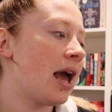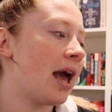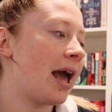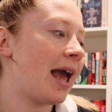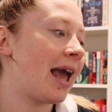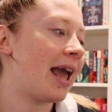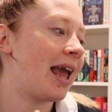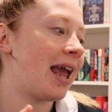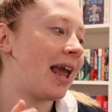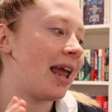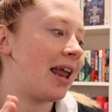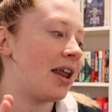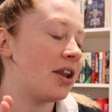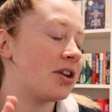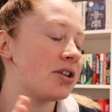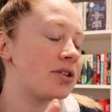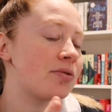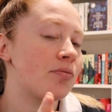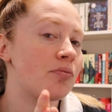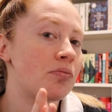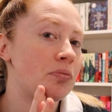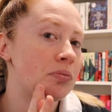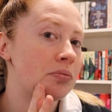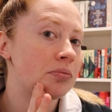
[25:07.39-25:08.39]

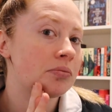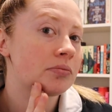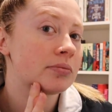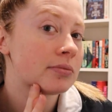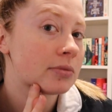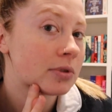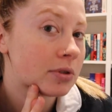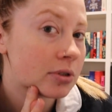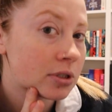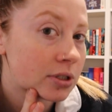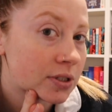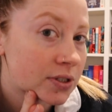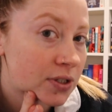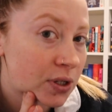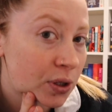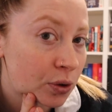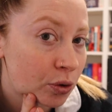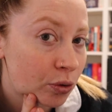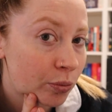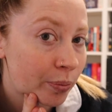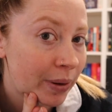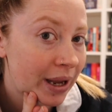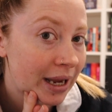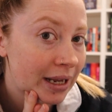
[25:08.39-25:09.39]
and
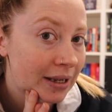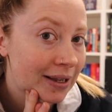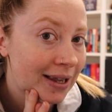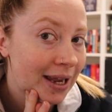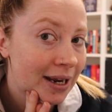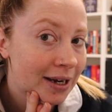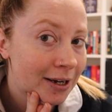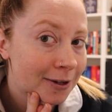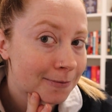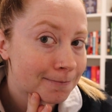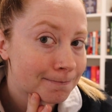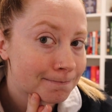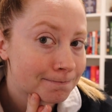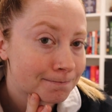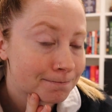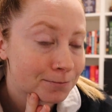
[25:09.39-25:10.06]
circle back later.